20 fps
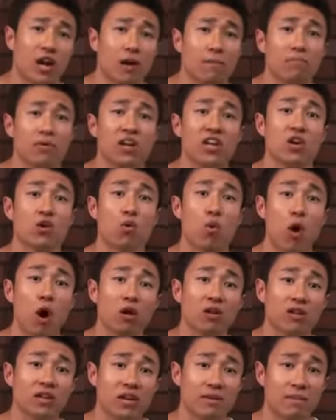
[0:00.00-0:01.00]
on putting
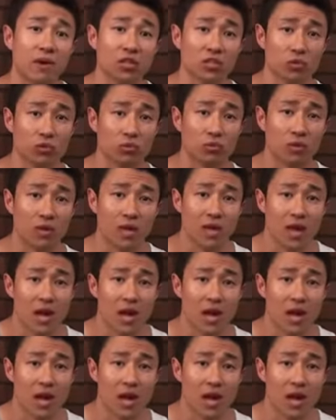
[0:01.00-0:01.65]
quality muscle.